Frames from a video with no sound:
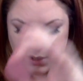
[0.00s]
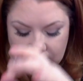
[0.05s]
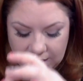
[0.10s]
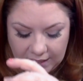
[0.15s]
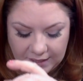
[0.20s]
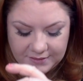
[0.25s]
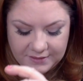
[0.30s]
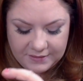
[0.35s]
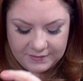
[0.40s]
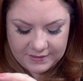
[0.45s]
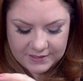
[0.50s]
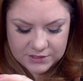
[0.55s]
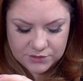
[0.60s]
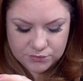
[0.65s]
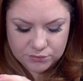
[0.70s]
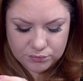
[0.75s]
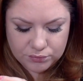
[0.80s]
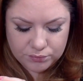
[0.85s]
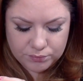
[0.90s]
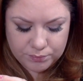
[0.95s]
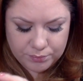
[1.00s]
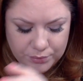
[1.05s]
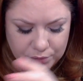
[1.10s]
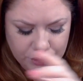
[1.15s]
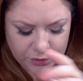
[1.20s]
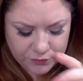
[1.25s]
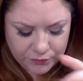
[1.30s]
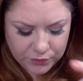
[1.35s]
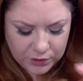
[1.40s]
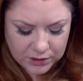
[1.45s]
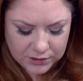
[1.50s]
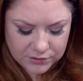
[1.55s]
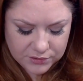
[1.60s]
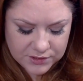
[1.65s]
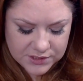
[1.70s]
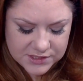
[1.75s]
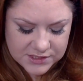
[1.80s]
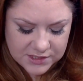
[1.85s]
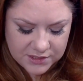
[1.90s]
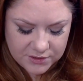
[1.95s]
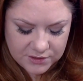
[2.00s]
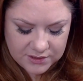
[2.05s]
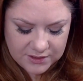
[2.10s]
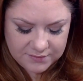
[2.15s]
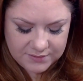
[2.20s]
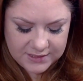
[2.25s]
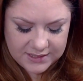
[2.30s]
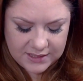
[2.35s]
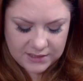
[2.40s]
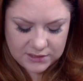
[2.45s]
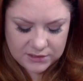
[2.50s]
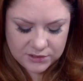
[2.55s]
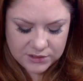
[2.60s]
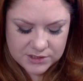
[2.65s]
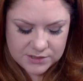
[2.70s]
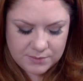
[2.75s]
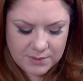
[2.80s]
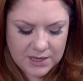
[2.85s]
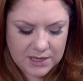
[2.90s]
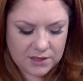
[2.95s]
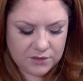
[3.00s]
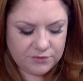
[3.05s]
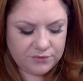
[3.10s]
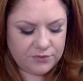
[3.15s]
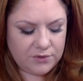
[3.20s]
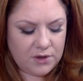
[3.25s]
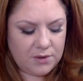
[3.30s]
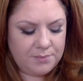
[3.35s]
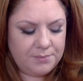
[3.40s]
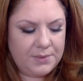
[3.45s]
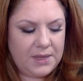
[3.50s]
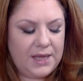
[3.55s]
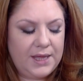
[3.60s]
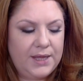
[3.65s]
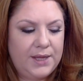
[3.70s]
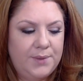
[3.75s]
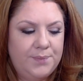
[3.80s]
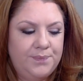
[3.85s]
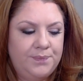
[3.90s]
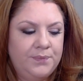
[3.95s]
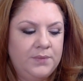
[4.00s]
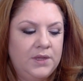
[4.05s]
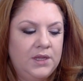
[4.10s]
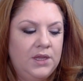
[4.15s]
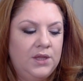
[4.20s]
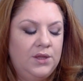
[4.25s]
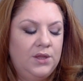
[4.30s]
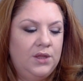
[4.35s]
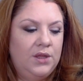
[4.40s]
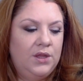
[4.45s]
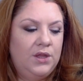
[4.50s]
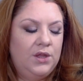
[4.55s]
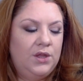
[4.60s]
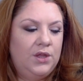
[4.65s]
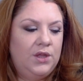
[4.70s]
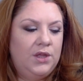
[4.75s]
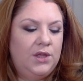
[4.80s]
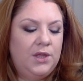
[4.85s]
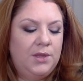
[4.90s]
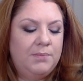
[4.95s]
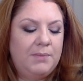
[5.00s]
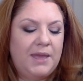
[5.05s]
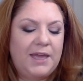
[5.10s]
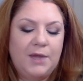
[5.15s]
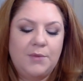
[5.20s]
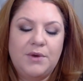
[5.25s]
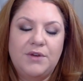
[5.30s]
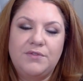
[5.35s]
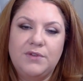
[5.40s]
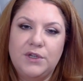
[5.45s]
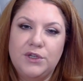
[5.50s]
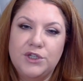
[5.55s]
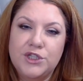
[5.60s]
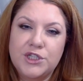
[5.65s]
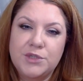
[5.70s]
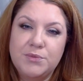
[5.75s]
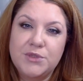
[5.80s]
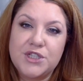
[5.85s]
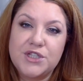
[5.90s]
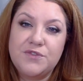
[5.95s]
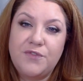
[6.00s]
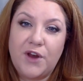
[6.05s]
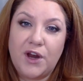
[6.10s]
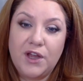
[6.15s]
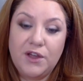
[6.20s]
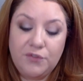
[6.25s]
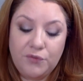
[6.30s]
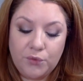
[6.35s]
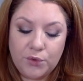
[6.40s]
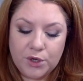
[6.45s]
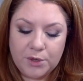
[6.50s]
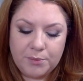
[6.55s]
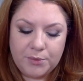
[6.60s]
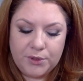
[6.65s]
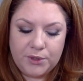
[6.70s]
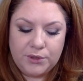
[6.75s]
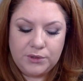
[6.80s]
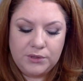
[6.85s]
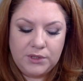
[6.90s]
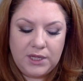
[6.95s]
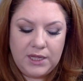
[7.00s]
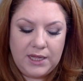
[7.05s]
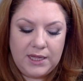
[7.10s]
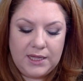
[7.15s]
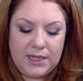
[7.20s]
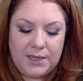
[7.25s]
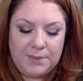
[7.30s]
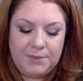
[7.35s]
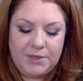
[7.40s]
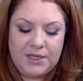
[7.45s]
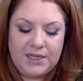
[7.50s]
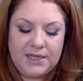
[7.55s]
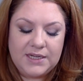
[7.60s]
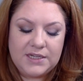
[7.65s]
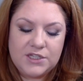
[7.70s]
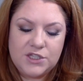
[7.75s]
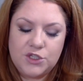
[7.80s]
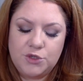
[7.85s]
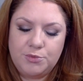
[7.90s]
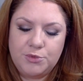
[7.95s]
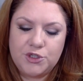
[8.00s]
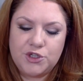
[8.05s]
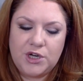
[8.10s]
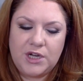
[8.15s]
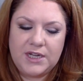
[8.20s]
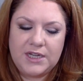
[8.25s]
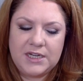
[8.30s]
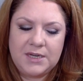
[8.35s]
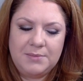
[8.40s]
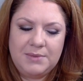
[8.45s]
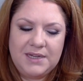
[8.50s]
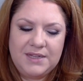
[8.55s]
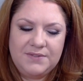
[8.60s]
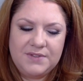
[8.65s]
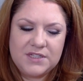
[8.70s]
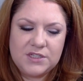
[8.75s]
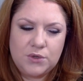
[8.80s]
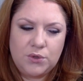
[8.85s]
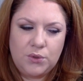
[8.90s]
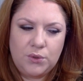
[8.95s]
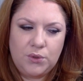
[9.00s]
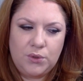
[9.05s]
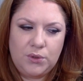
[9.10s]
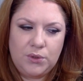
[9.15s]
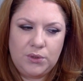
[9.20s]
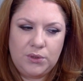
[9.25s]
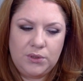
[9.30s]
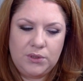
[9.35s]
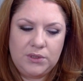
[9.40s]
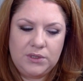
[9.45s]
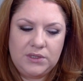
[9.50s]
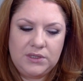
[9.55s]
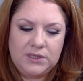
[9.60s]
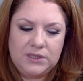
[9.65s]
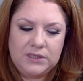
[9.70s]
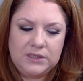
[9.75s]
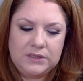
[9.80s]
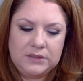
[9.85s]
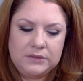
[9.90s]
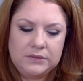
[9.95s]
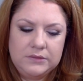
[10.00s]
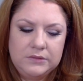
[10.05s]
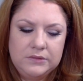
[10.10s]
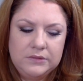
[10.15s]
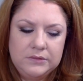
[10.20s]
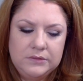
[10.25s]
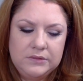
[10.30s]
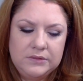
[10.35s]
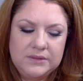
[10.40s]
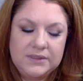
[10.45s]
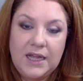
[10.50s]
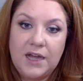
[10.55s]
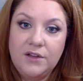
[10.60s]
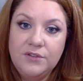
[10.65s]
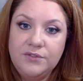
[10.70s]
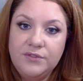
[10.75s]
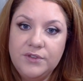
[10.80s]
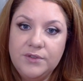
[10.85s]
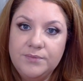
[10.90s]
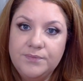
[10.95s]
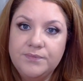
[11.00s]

I think that's a beautiful colour. There's another lovely colour as well from Makeup Revolution, which is very affordable. You can get it super drug, and I believe it's called Love.